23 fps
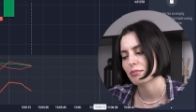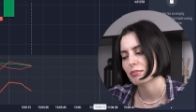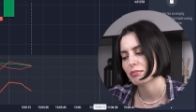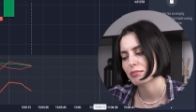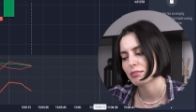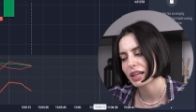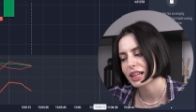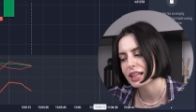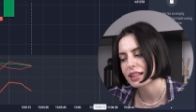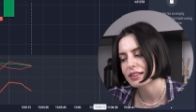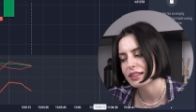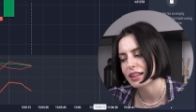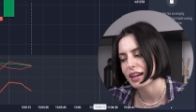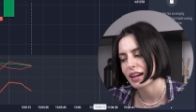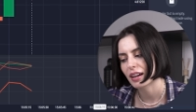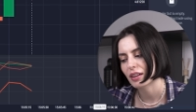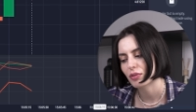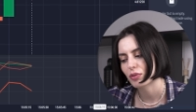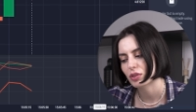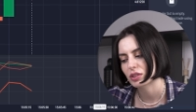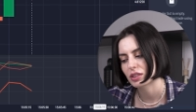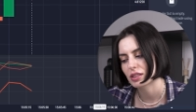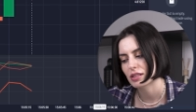making
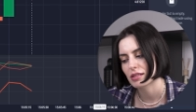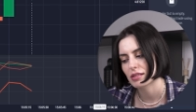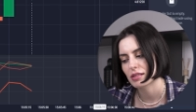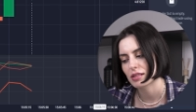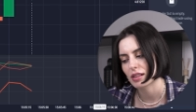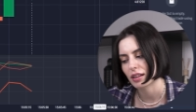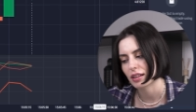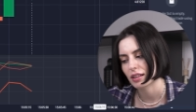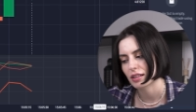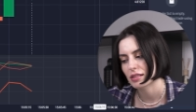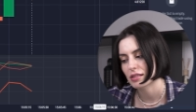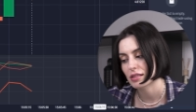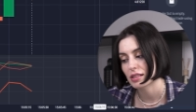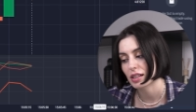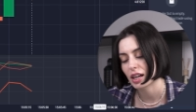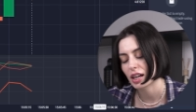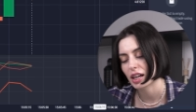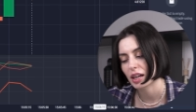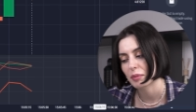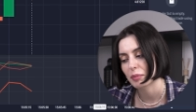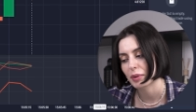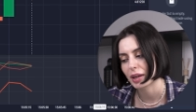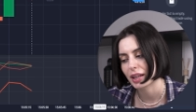that for the second
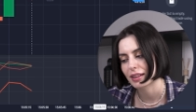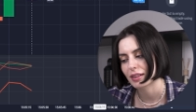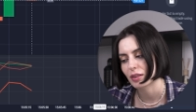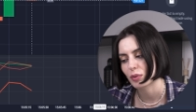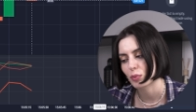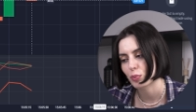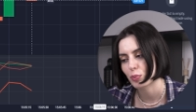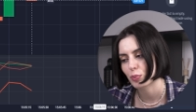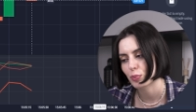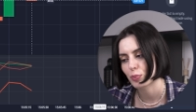time. And